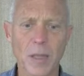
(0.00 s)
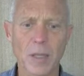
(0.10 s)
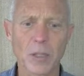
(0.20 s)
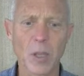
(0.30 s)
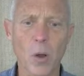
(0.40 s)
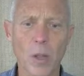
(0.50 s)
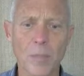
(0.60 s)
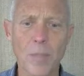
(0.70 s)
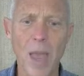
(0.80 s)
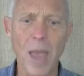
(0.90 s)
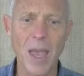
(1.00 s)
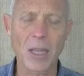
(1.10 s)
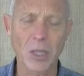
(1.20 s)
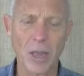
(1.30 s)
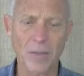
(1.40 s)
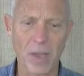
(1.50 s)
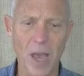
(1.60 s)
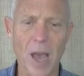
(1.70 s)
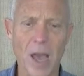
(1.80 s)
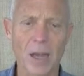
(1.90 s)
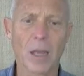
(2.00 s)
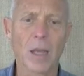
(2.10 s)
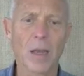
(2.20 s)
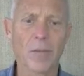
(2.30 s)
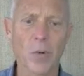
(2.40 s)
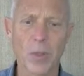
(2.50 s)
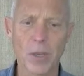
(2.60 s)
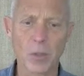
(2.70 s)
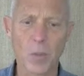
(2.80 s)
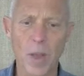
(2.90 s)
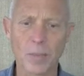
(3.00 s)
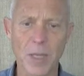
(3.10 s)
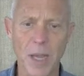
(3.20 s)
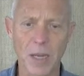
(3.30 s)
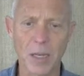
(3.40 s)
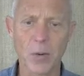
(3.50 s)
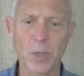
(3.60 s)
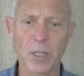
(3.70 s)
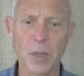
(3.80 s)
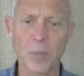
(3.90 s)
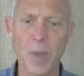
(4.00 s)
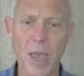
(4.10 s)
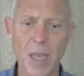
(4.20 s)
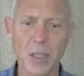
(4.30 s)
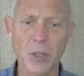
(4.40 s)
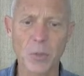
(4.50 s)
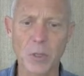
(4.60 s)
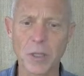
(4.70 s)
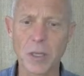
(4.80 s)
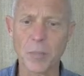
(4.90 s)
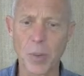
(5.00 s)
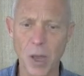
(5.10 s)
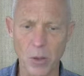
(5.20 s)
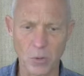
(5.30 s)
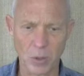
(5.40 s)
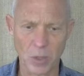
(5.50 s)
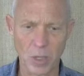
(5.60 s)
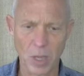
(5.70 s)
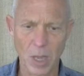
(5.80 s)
This is the only page I've got for this website. Here we see pages, we see posts.